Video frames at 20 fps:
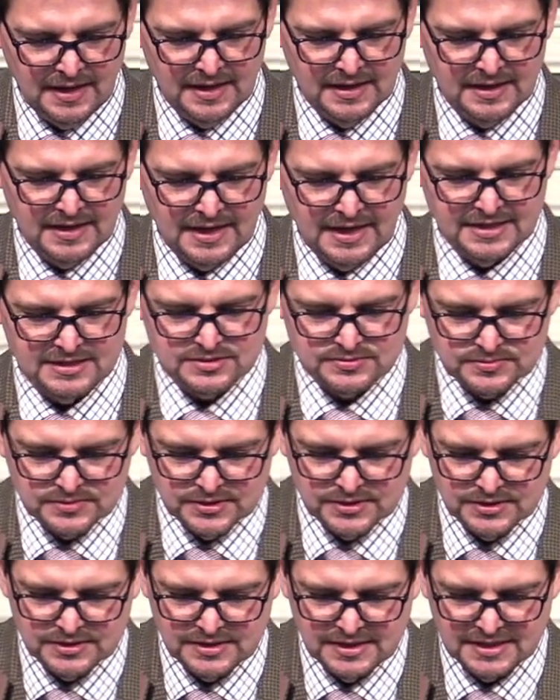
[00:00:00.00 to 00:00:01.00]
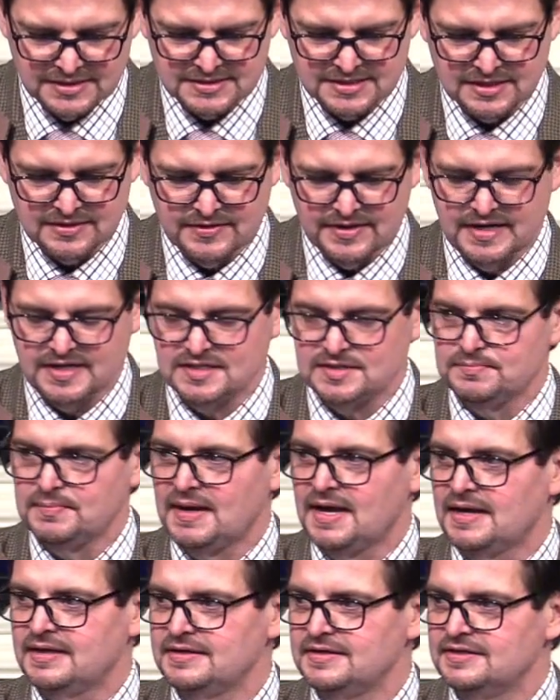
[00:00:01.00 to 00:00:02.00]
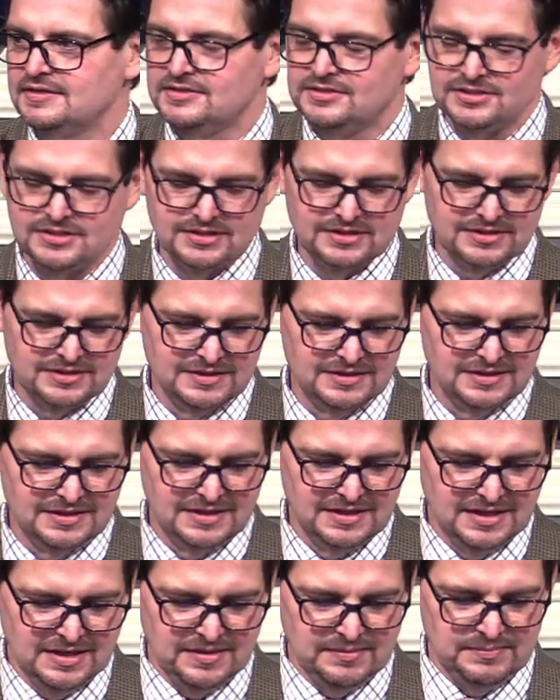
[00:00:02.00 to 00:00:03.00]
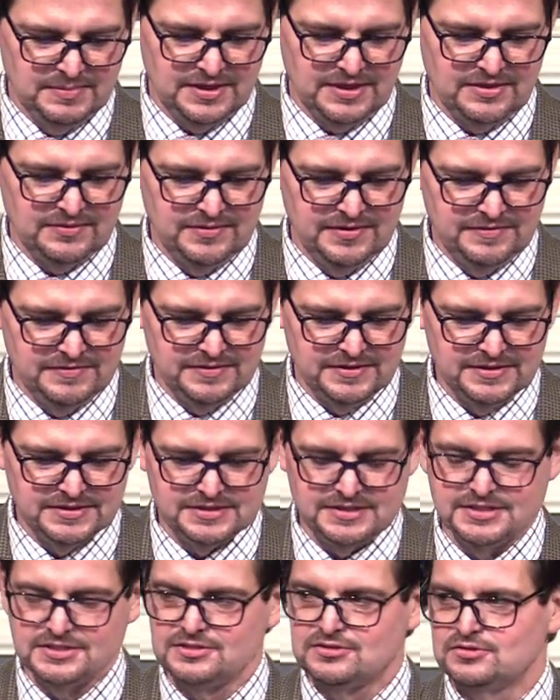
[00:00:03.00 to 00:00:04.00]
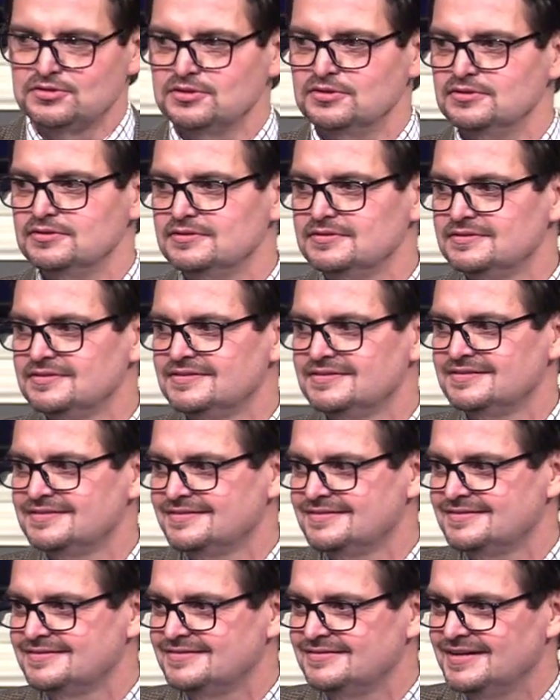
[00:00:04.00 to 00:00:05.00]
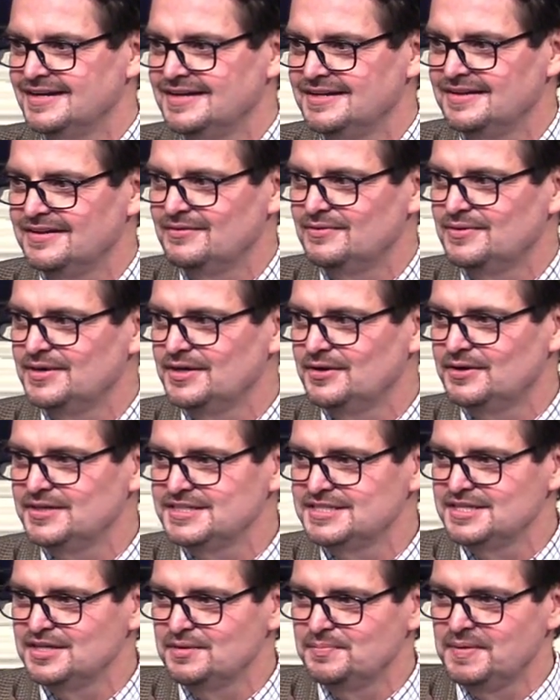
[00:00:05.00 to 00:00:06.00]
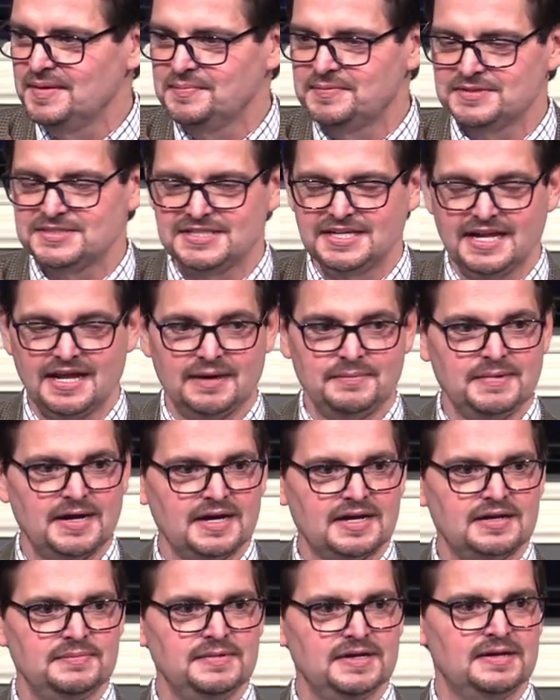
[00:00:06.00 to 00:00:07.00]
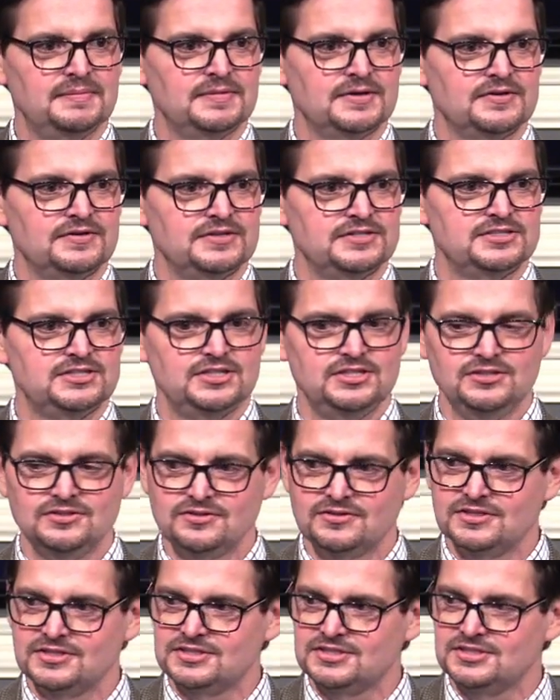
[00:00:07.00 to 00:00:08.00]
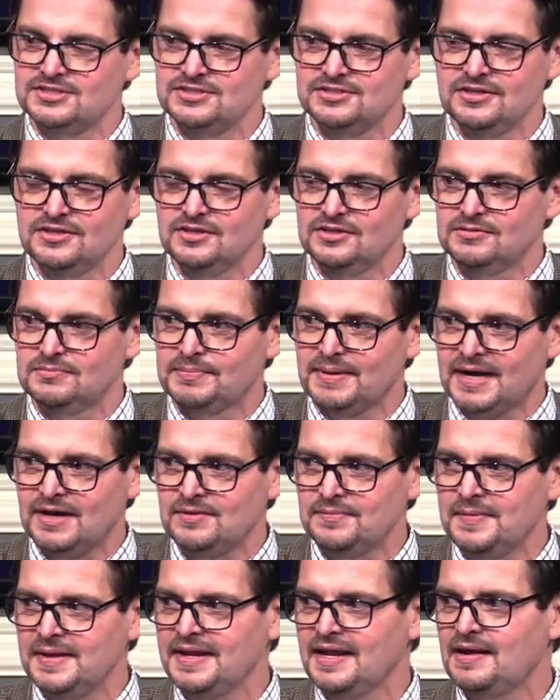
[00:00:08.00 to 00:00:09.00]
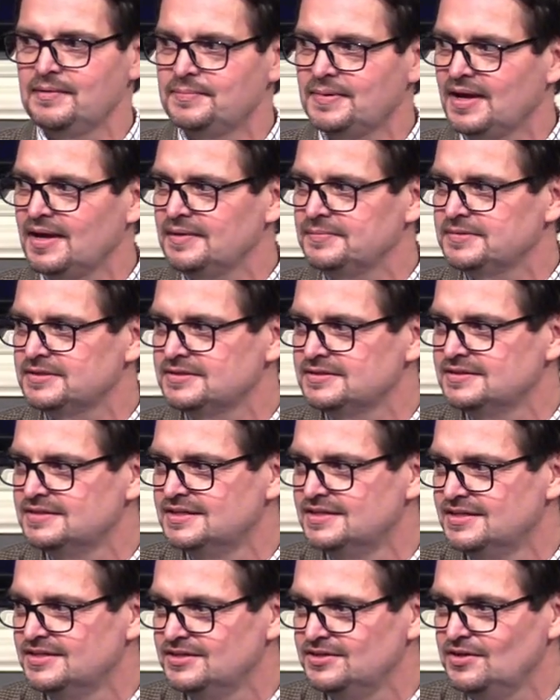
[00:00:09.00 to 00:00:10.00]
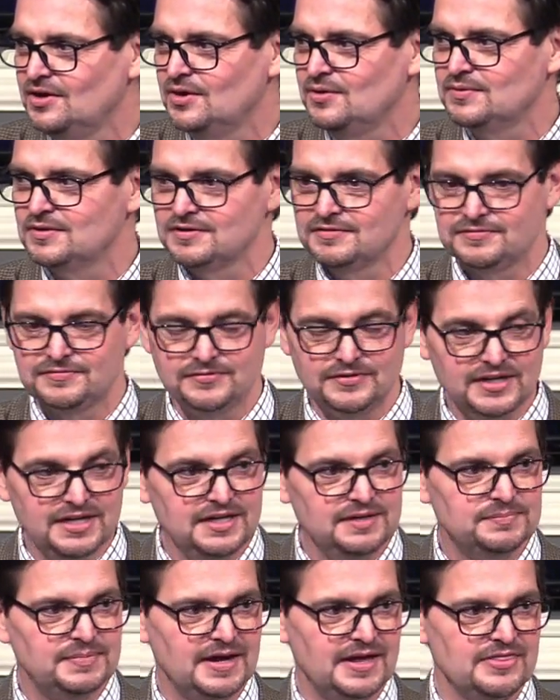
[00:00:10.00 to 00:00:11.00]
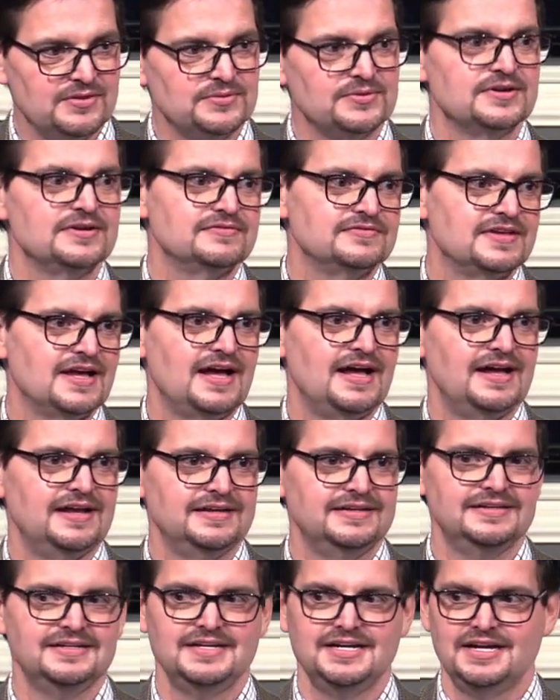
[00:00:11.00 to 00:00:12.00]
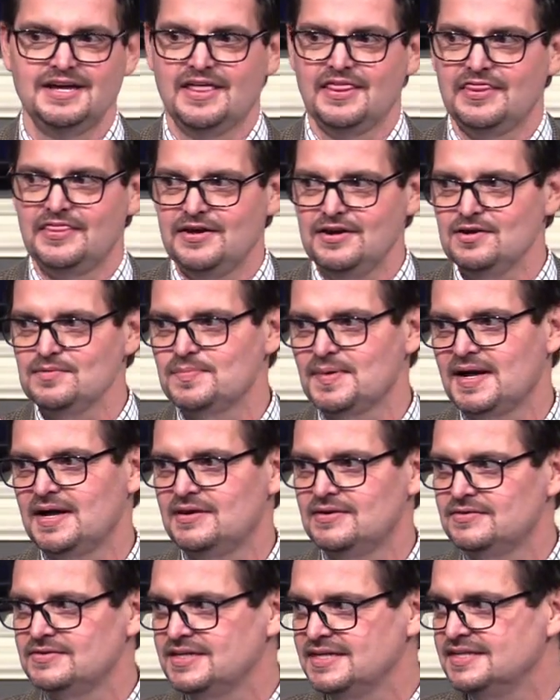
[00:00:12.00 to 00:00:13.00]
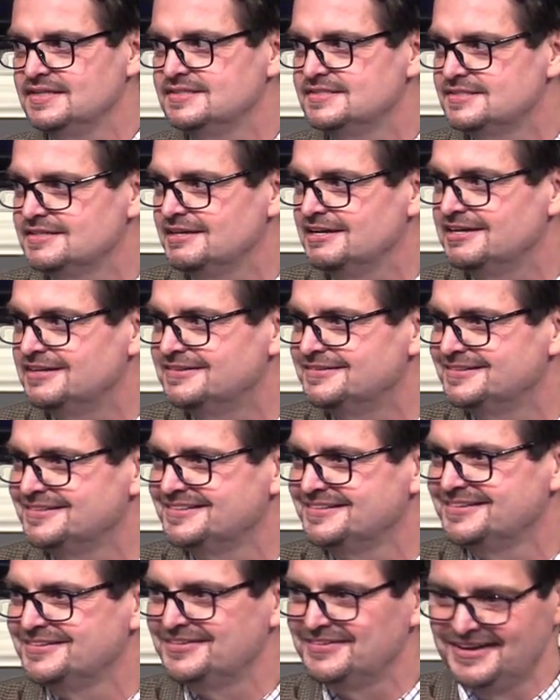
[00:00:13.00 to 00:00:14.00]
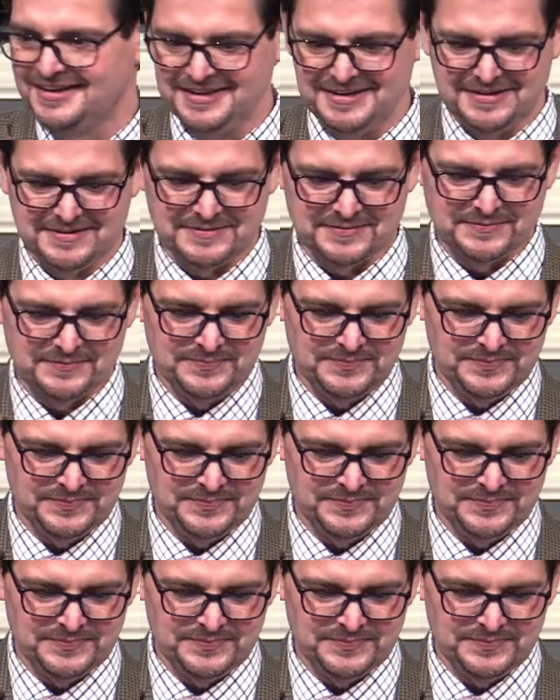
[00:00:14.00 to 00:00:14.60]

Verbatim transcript: and God's Word as the greatest bondage. But the reverse is true, right? We always hear people say, I'm not going to become a Christian. You Christians, you're bound by that Bible. No, we're freed by the Word of God. They're bound in sin, right?